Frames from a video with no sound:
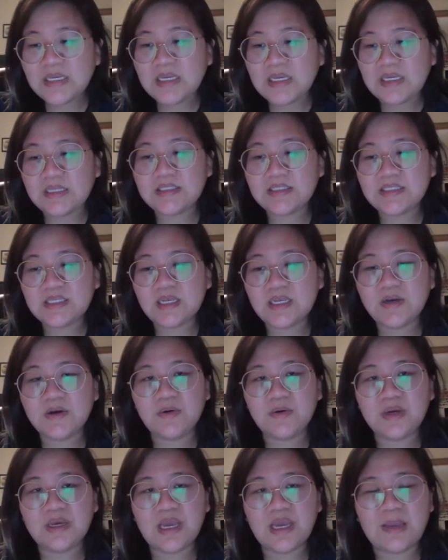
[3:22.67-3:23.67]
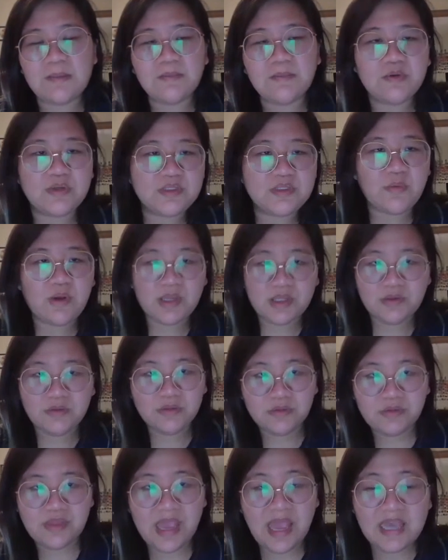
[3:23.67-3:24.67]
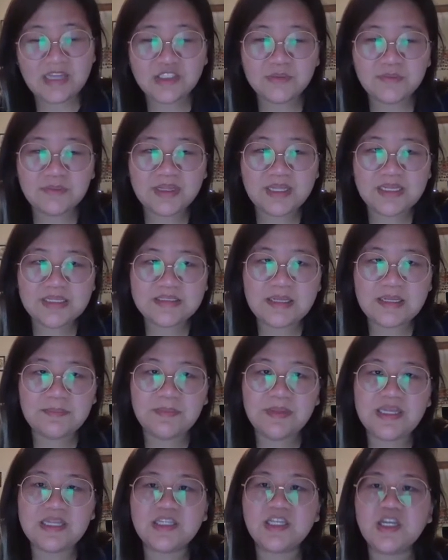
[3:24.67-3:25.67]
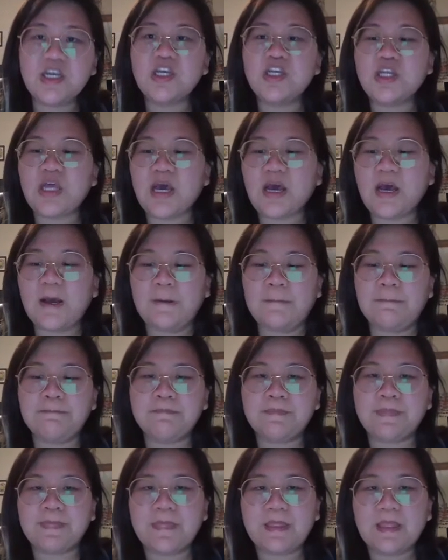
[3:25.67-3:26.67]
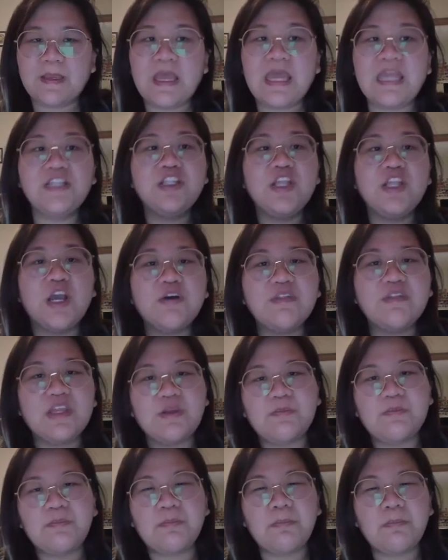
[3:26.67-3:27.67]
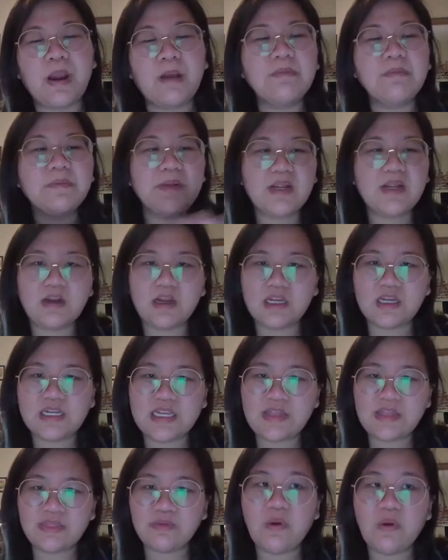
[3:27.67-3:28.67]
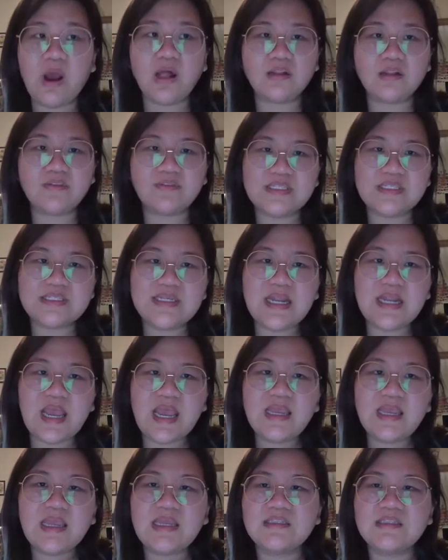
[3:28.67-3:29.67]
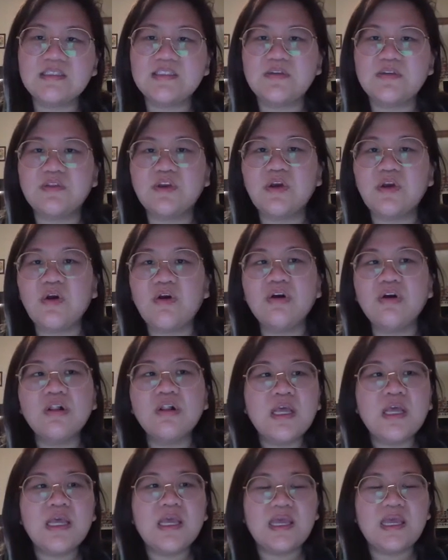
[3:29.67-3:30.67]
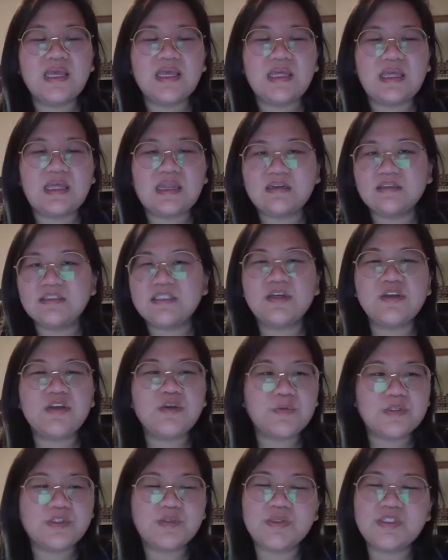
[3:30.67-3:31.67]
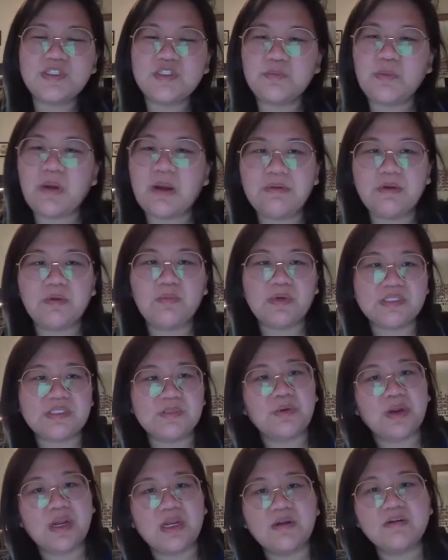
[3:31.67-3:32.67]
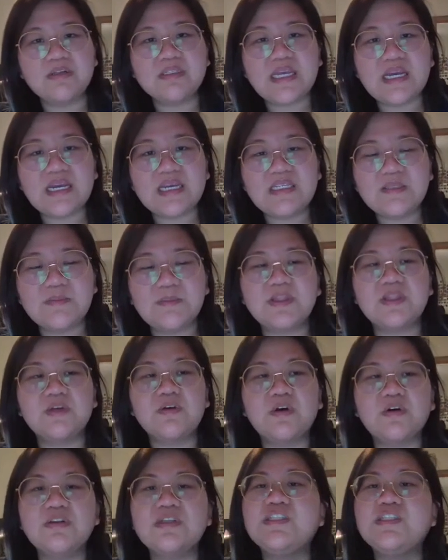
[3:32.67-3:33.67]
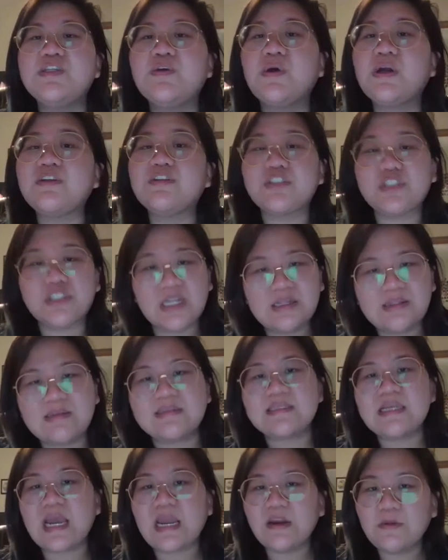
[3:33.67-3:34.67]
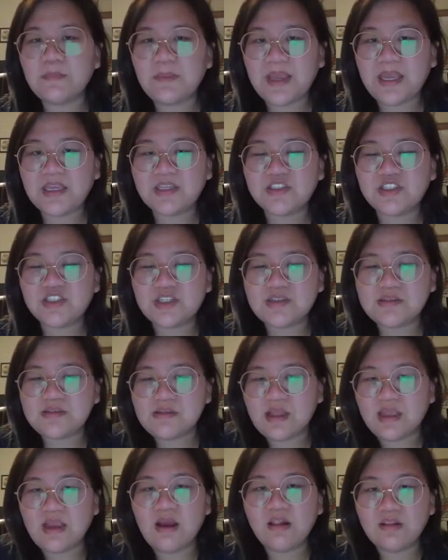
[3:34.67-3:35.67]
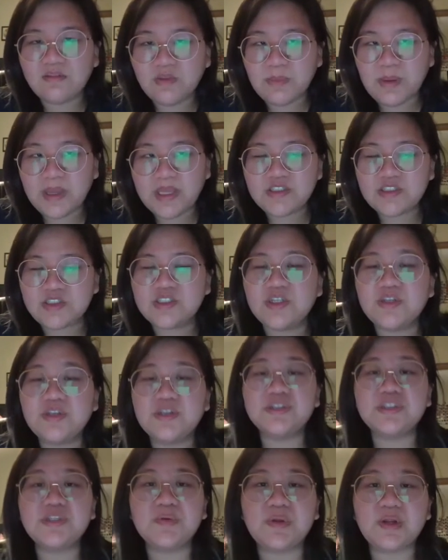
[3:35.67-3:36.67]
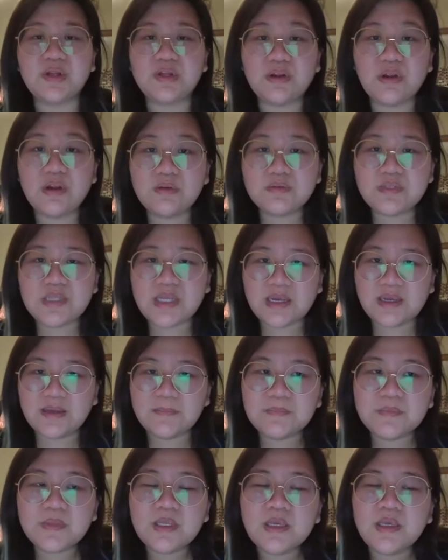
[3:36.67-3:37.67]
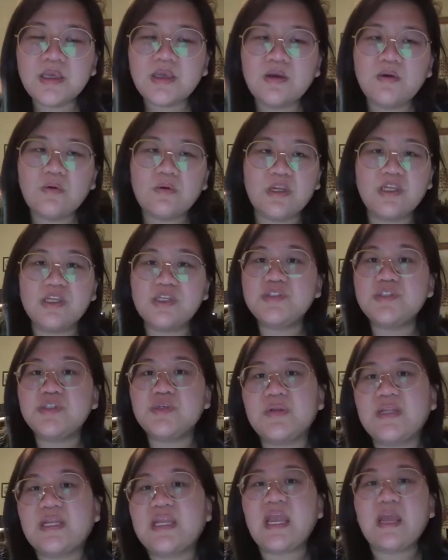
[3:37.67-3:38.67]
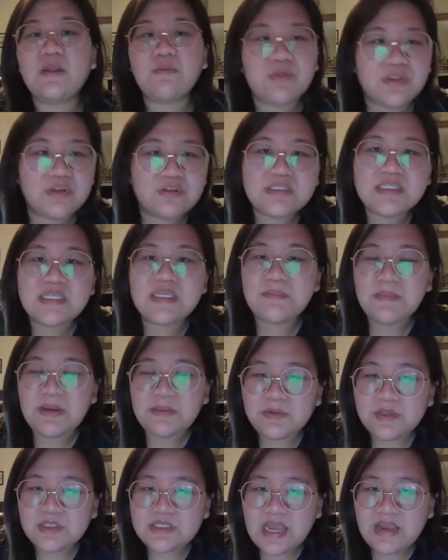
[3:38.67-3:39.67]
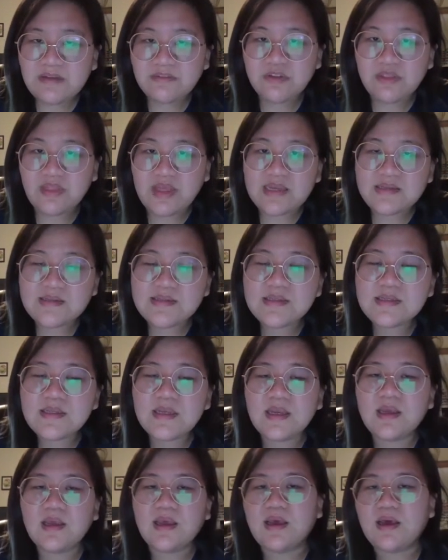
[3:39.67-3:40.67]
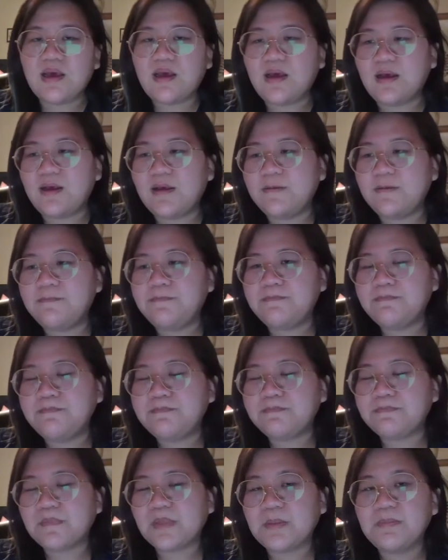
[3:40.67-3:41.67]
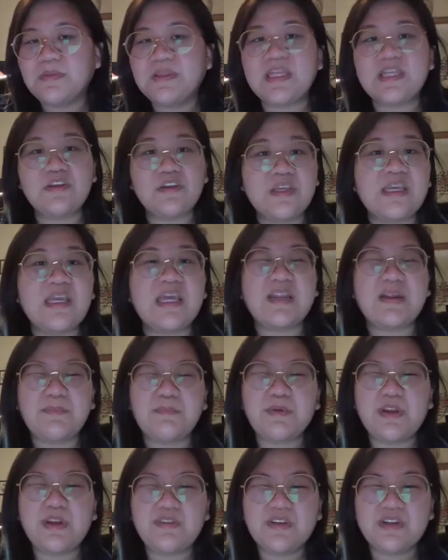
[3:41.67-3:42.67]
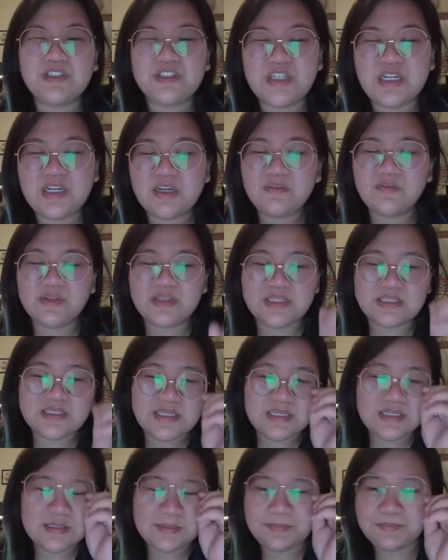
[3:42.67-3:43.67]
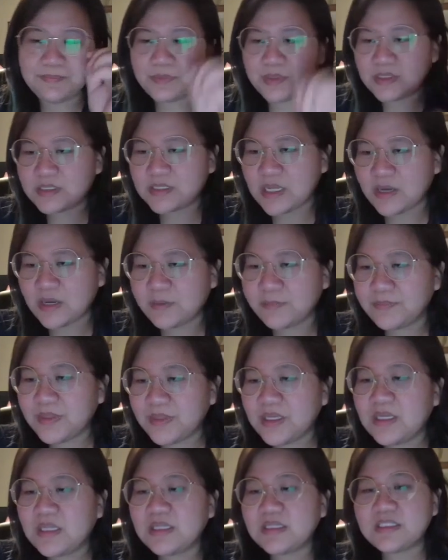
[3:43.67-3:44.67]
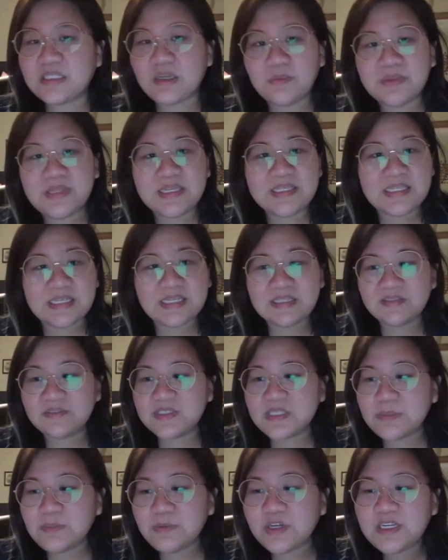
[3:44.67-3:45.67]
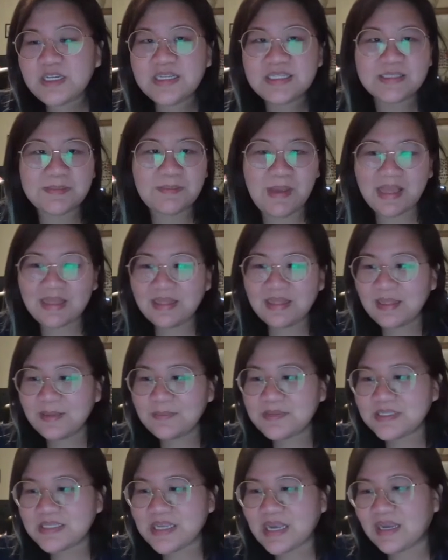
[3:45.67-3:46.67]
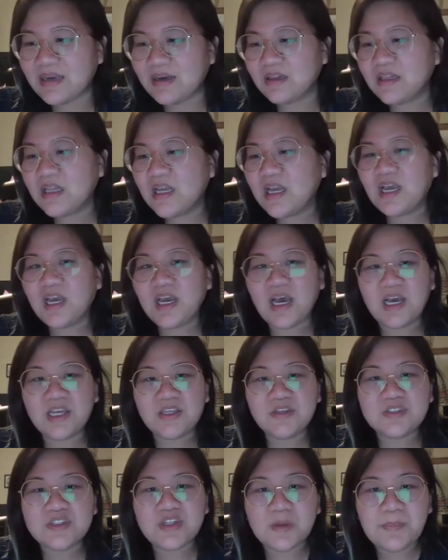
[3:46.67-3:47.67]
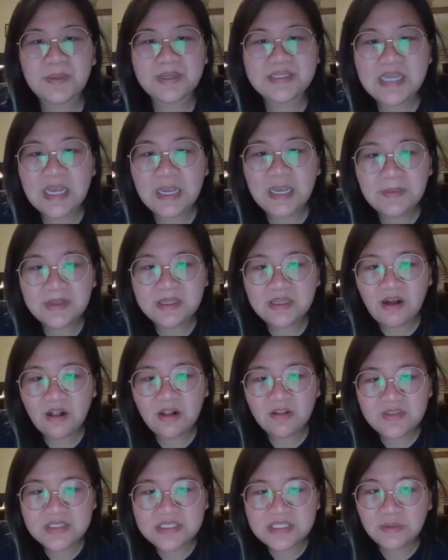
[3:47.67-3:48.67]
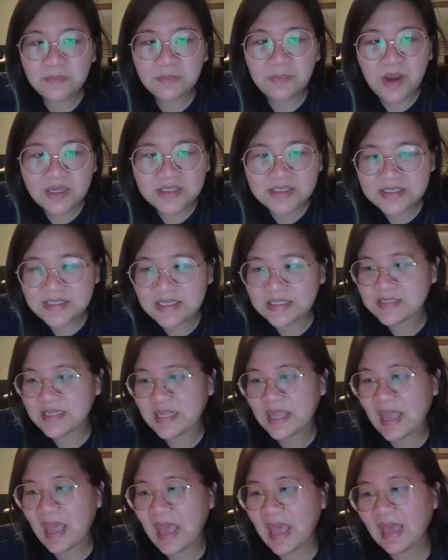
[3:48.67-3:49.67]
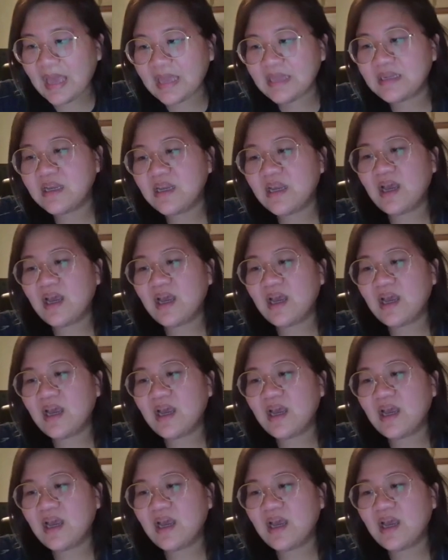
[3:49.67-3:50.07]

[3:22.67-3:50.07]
And so I'm going to walk you through the action plan template, and know that you probably are not going to get through all of it today. And so the goal, and I'll tell you which ones you probably want to prioritize, but the goal is you understand the entire pages, like all of the pages, so you can do it on your own time, or you can do it again with your team members after this. But then you can get a brief understanding of what this is. So let's start with the executive summary. It's Mad Lib style. You start by typing in all of these little boxes that say add